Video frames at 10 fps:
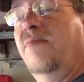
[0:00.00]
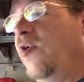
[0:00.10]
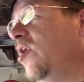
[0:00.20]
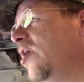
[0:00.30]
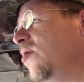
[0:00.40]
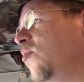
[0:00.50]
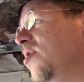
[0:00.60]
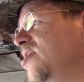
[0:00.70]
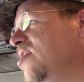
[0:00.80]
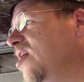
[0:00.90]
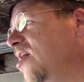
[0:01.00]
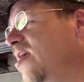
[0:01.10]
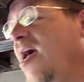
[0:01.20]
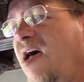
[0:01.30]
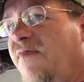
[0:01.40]
really, was the
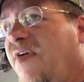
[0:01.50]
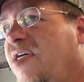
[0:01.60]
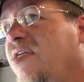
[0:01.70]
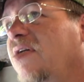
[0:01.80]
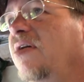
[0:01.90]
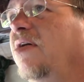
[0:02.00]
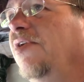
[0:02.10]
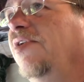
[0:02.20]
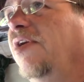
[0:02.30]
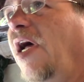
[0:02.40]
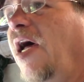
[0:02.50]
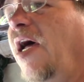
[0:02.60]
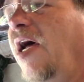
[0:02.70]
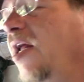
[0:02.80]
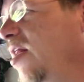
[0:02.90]
canvas
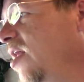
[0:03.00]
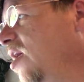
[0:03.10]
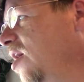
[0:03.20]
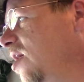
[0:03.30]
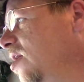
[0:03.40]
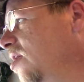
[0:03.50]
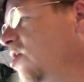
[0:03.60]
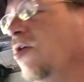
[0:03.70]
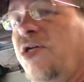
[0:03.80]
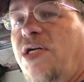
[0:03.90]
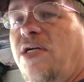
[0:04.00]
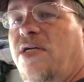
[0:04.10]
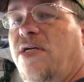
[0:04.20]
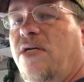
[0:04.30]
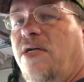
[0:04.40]
and the
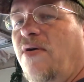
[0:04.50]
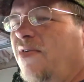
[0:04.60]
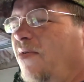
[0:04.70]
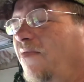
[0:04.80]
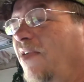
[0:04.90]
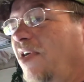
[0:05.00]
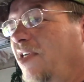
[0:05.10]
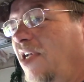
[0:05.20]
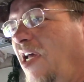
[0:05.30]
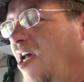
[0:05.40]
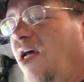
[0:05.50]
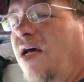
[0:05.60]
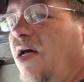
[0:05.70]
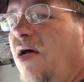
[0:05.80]
cushions. Those were really stinky.